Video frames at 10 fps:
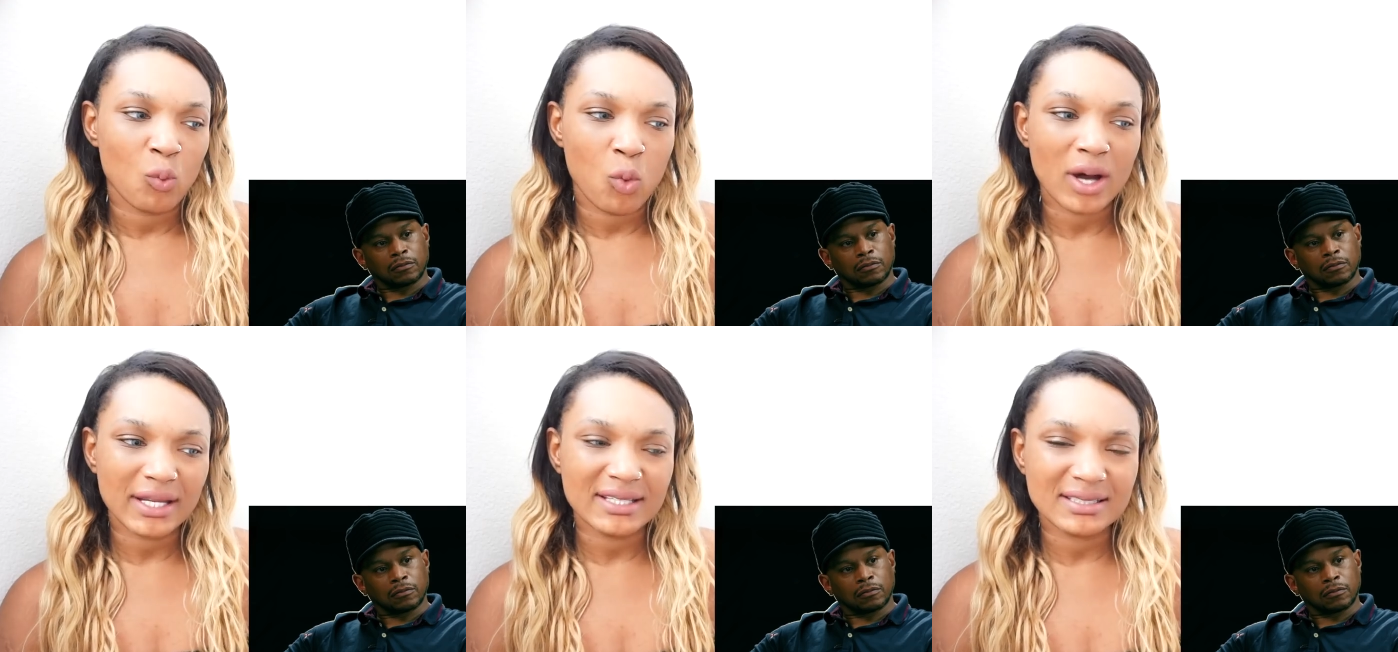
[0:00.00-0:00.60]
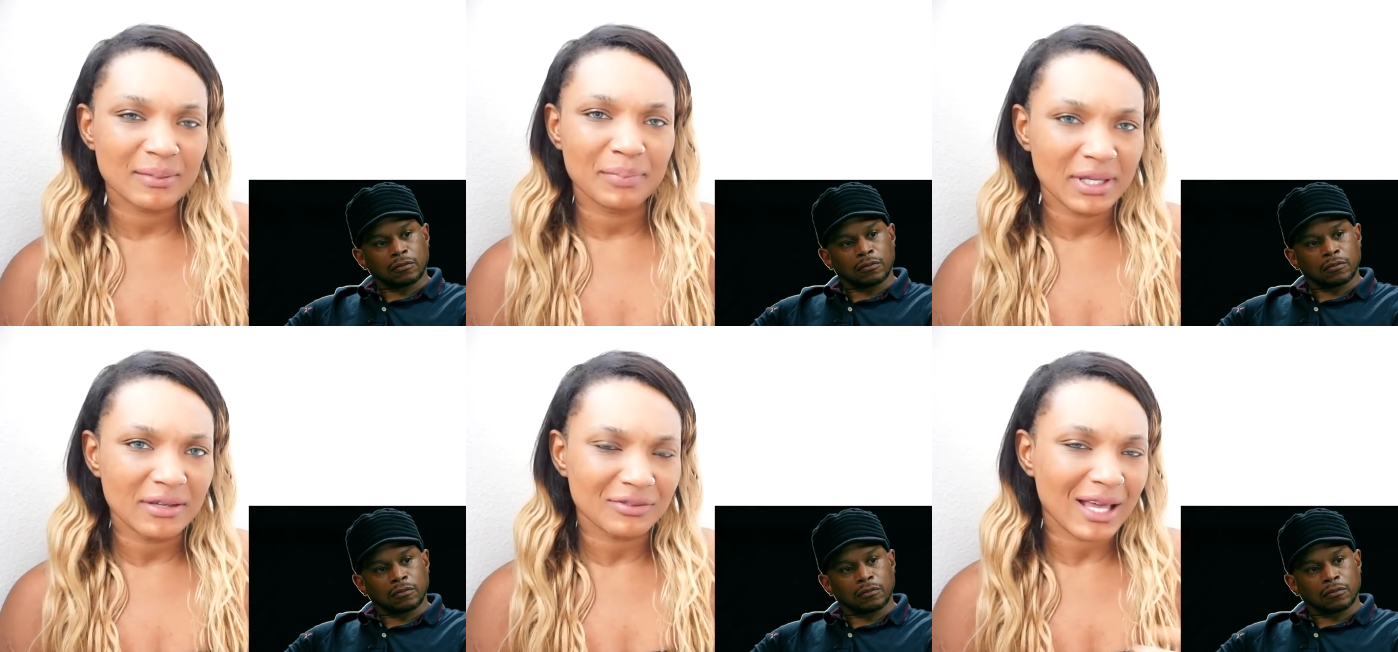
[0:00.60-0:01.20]
Speaker 1: what is the
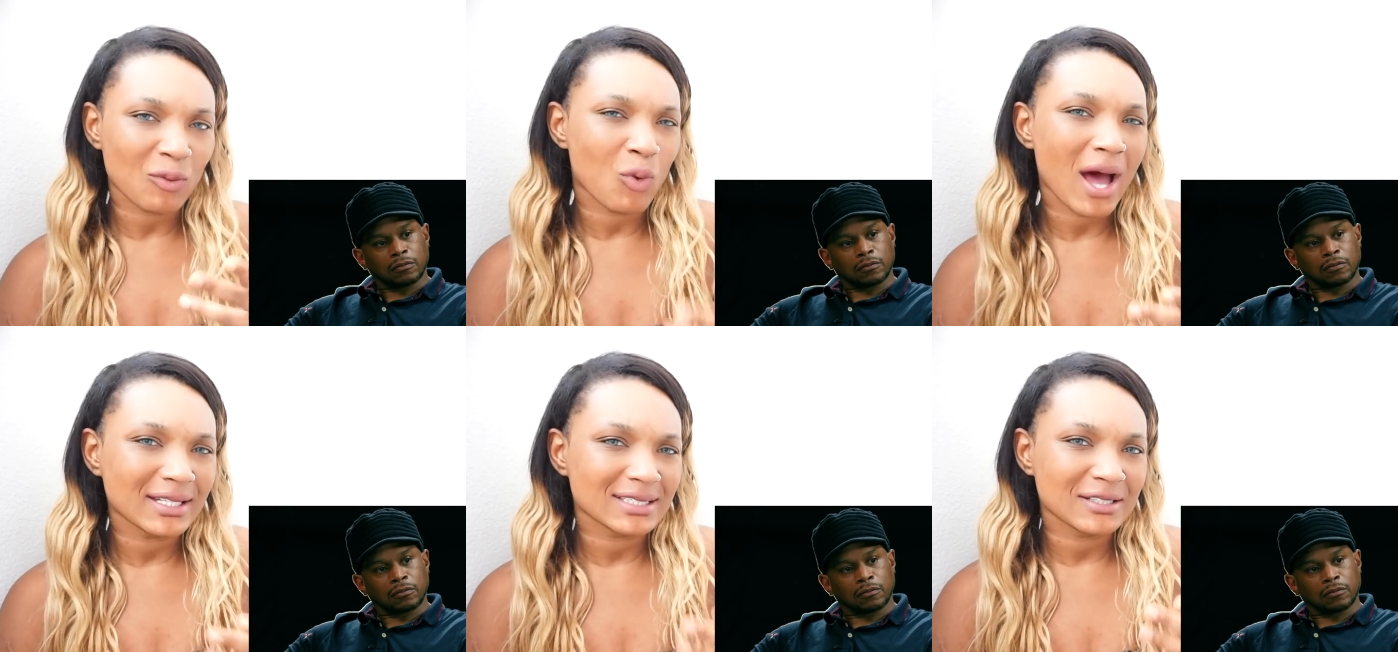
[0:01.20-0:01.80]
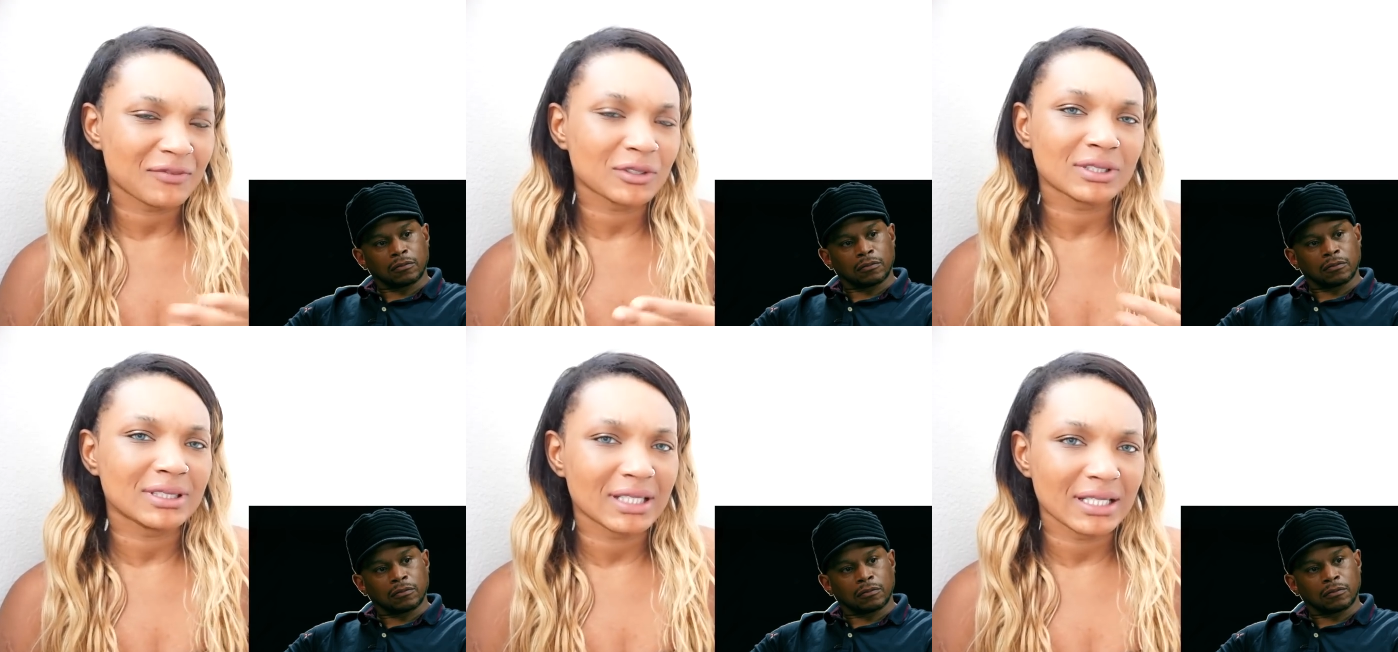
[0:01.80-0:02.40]
beef? Like, why does he
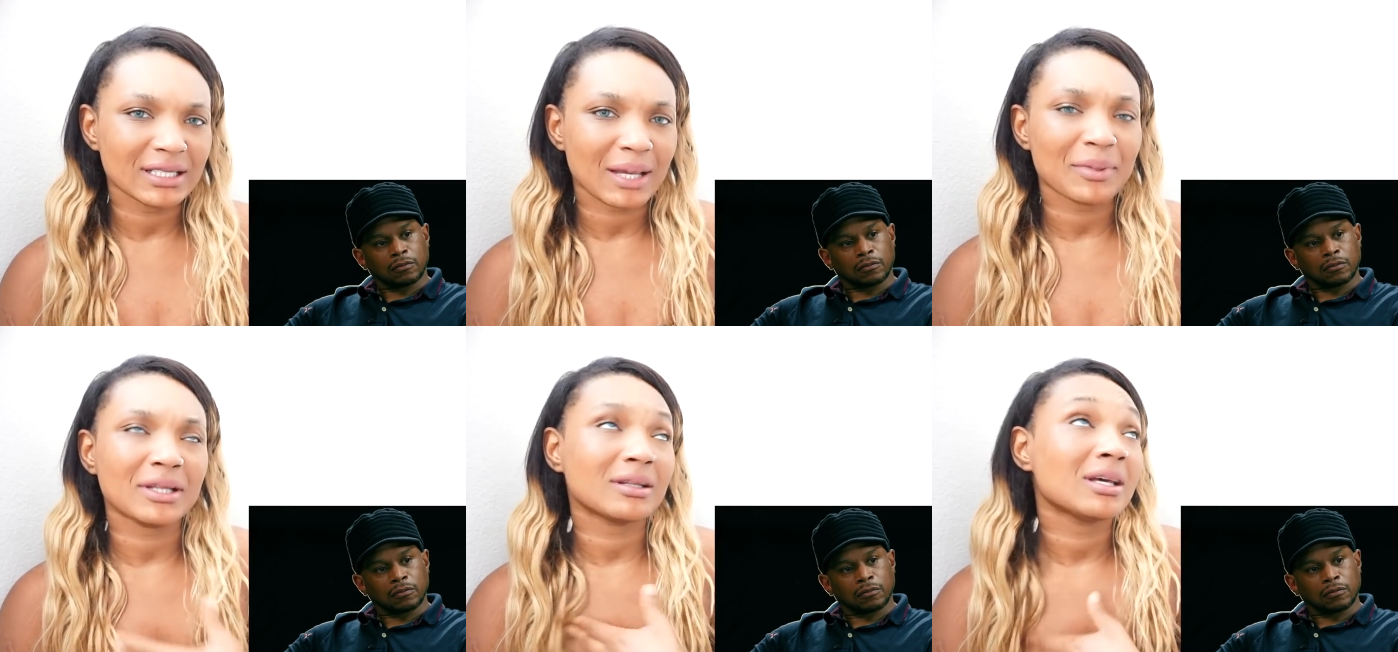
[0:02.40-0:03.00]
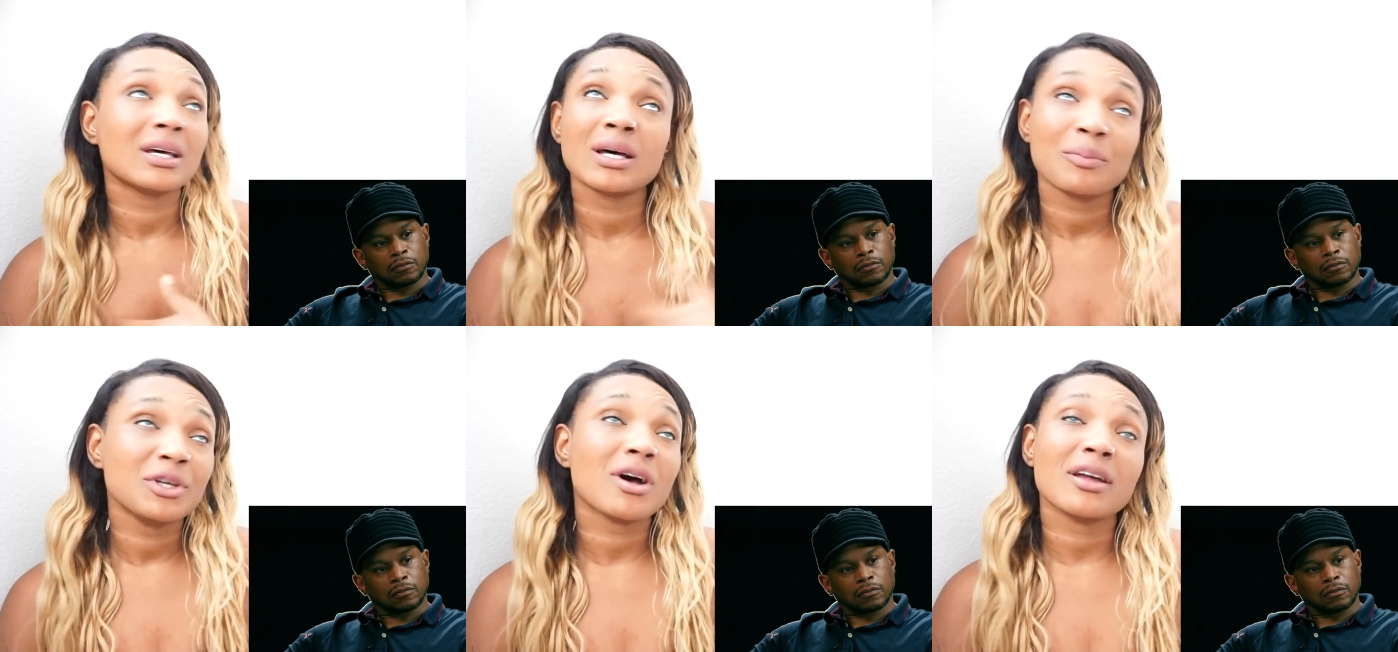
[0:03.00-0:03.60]
feel the need? I mean,
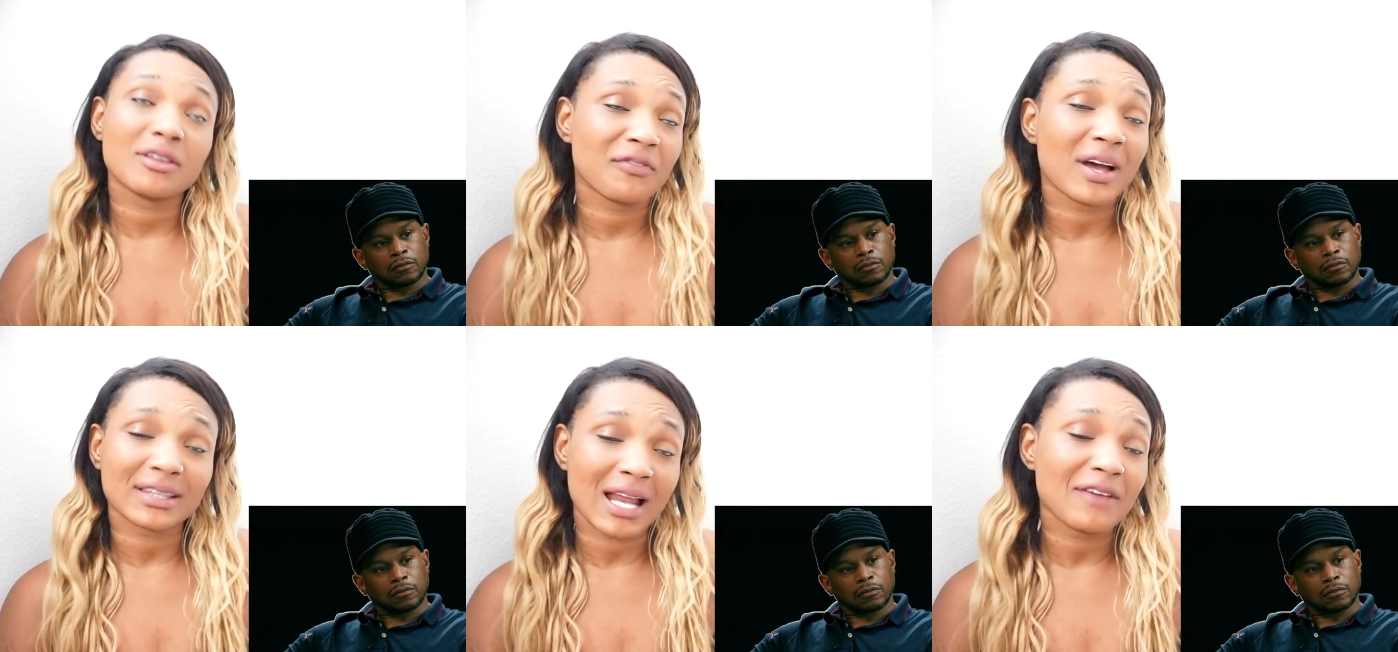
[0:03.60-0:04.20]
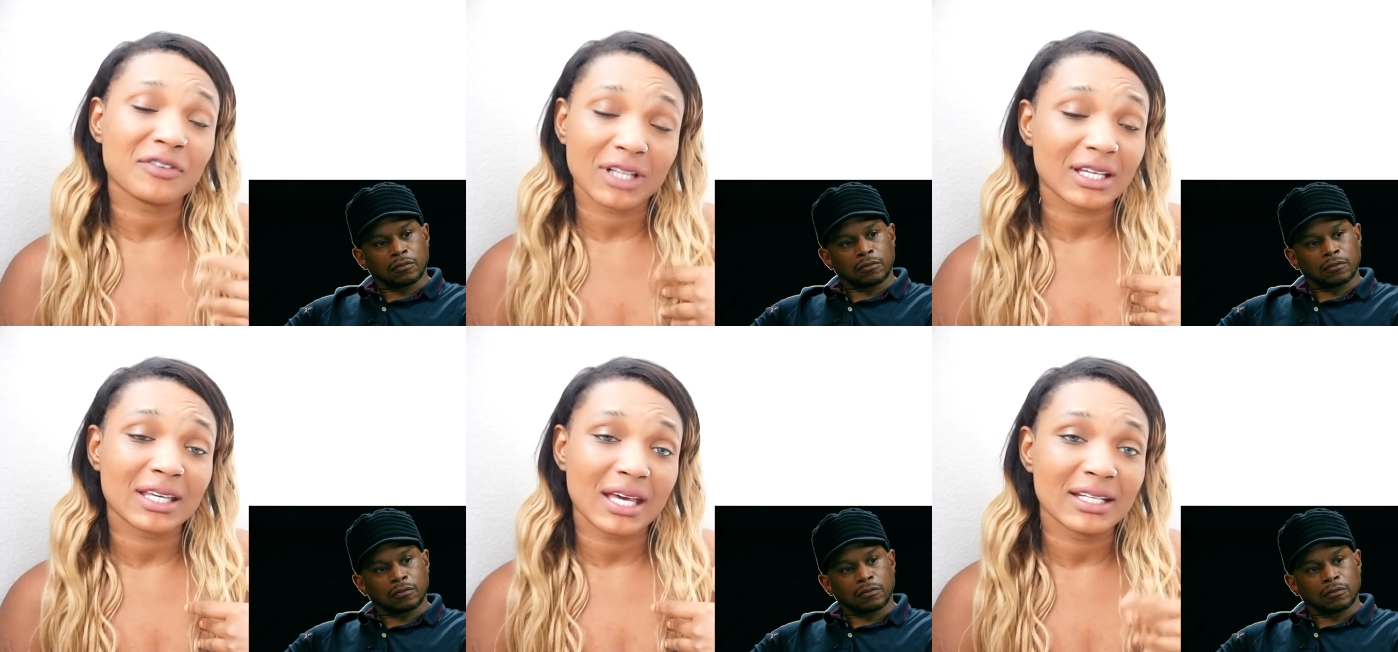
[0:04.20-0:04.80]
beyond the fact that I feel
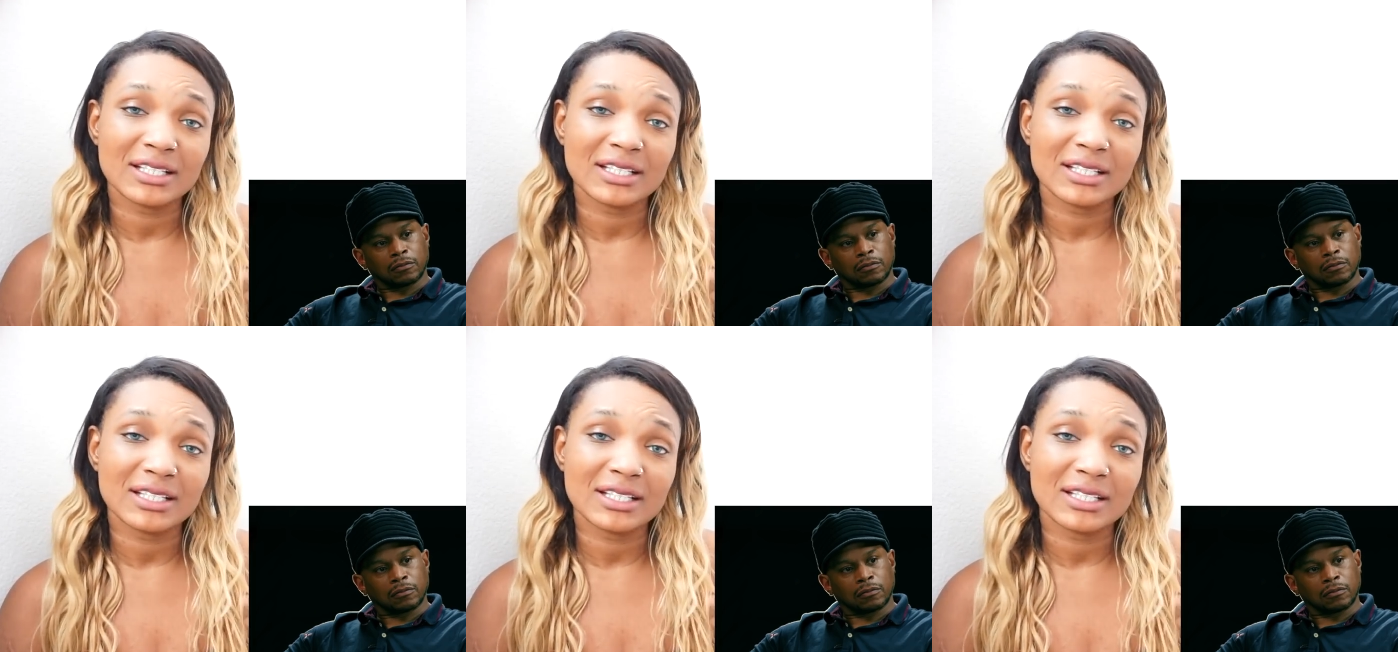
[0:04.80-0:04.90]
like, again,